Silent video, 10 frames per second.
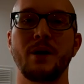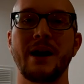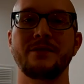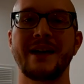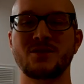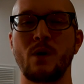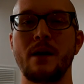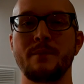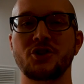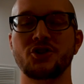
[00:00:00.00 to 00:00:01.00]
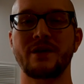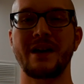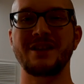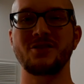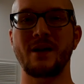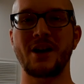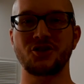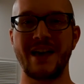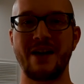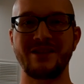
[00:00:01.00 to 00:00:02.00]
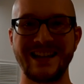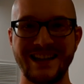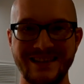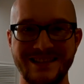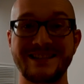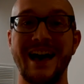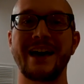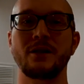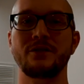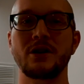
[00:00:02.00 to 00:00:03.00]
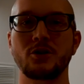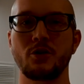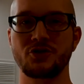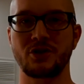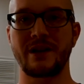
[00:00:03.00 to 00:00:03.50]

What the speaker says: but that's why I make sure that I don't actually have it inside of the enclosure,